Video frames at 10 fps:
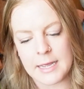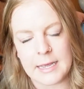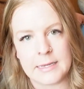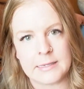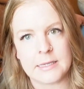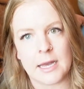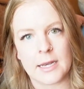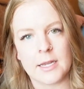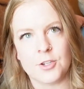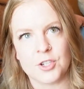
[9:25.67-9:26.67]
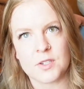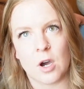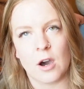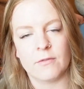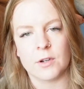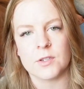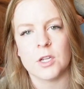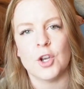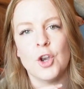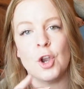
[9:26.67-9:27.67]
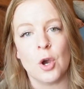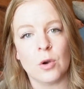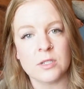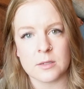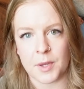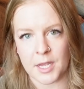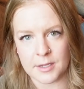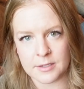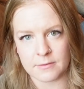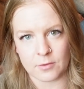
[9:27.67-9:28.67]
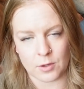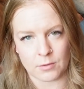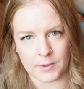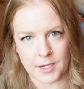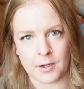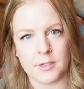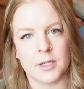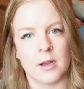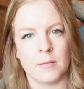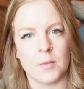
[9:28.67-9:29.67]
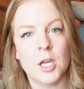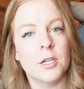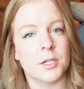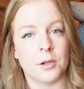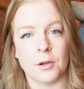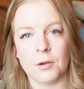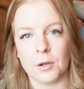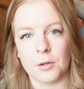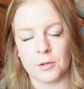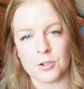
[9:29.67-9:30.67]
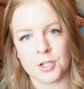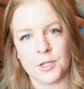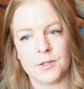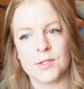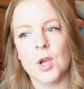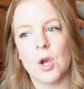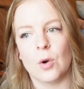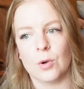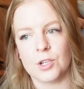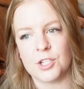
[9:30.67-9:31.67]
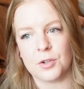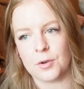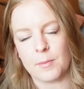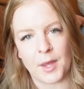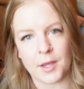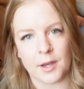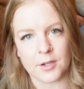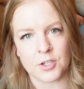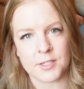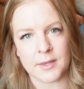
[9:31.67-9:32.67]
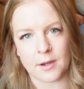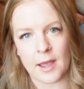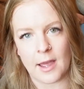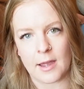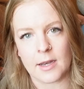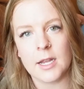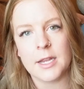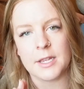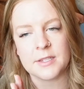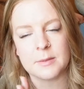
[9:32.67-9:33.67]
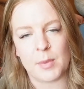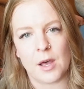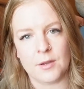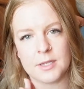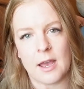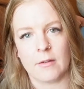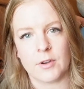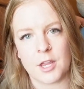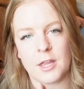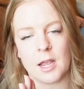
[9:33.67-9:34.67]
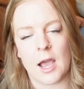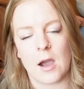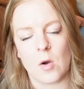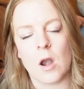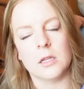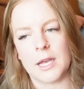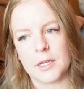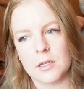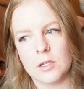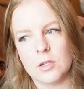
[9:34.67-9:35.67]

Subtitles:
is that he just offers no space for the reader to come to their own conclusions or to make connections in their head. He spells everything out like